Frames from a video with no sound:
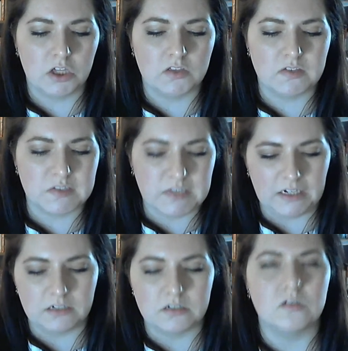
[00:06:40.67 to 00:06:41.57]

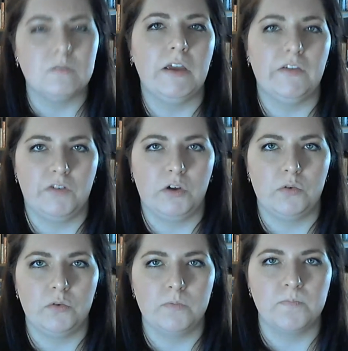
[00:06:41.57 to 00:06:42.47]
synced to my
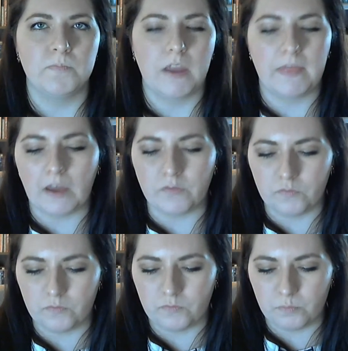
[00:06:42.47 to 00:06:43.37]
phone, and that
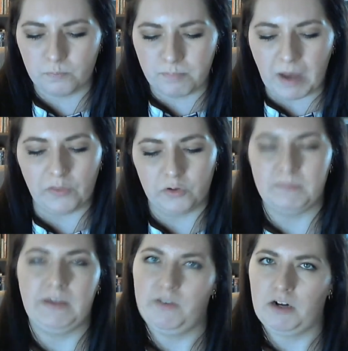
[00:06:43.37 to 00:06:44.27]
bothered
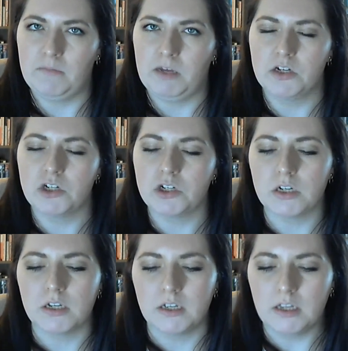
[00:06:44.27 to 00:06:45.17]
me very much.
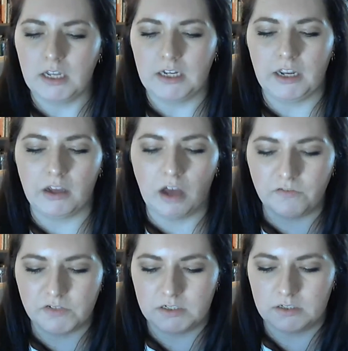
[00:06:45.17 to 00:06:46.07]
And I
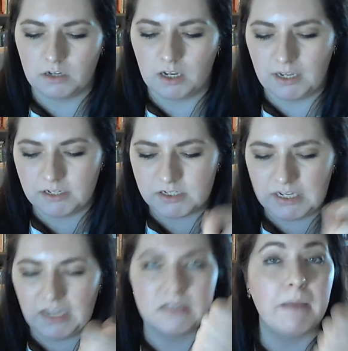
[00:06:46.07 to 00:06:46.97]
had to
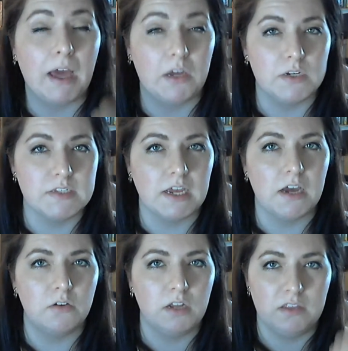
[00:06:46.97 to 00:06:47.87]
take the batteries
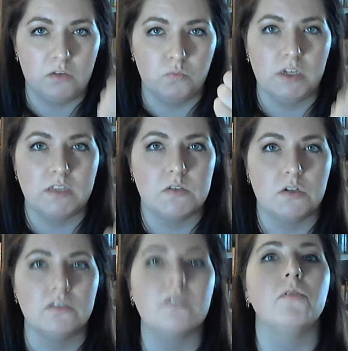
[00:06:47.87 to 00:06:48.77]
out and then
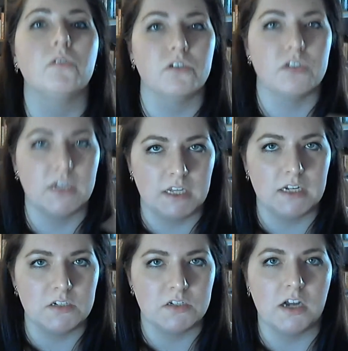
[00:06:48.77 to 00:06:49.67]
reinsert them in order to get
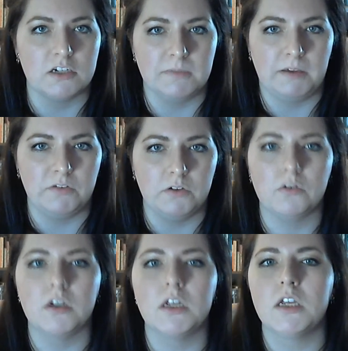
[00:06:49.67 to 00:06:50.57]
it to talk to my
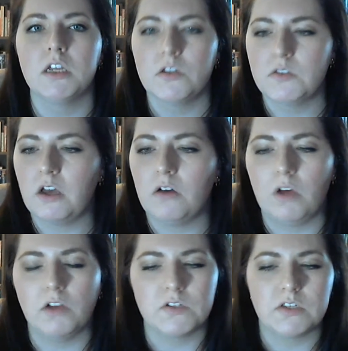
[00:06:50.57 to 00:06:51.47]
phone. So
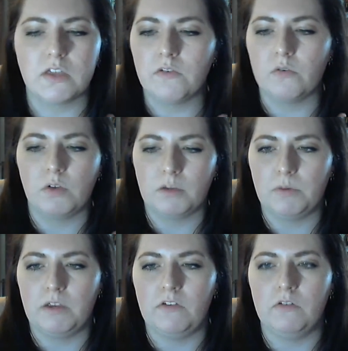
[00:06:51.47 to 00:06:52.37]
I'll just give you a quick
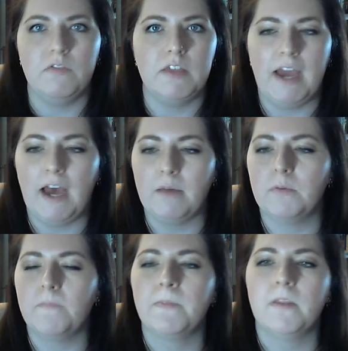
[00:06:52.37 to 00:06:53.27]
preview of the app.
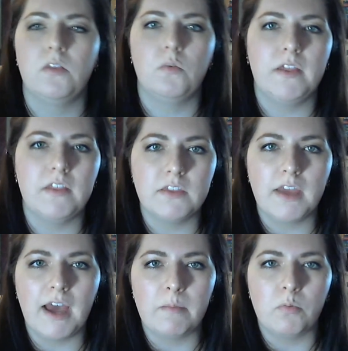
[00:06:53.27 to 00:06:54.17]
The way that
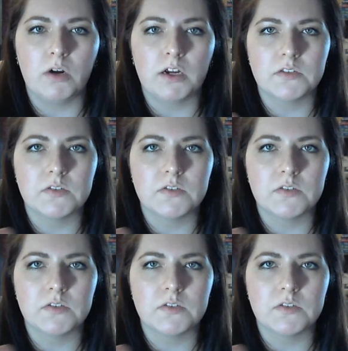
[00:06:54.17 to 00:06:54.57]
the app works